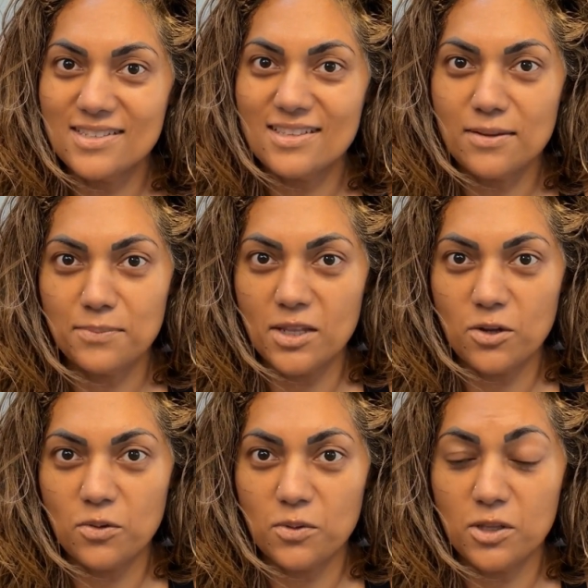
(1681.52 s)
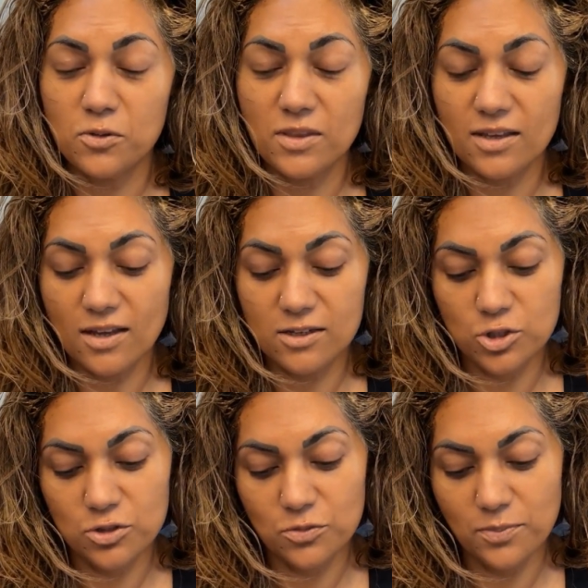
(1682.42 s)
and let me know what you think I
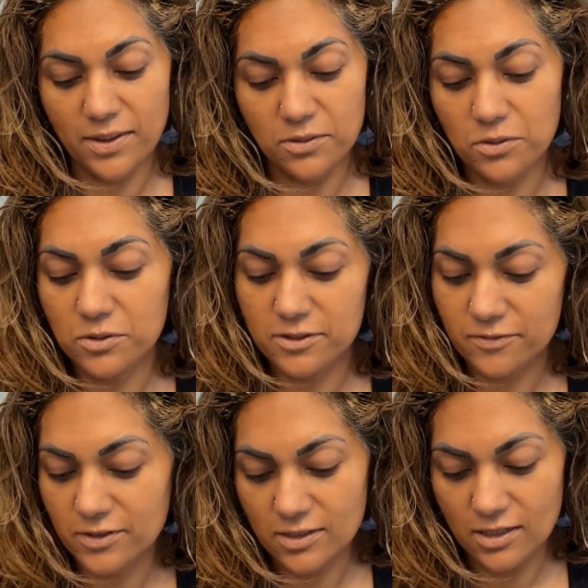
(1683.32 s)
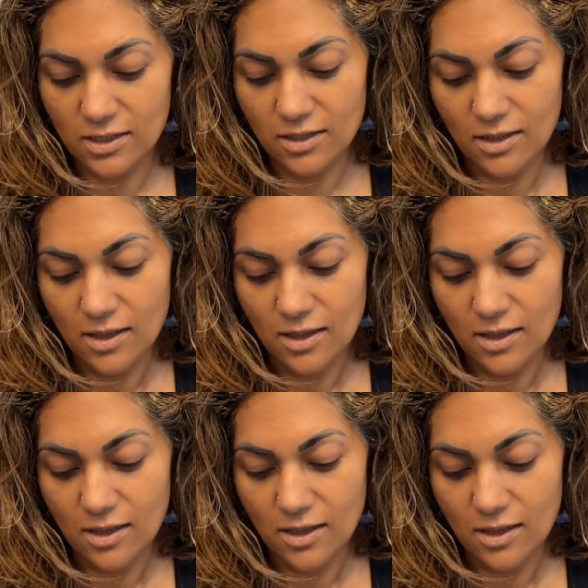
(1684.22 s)
should do better or differently.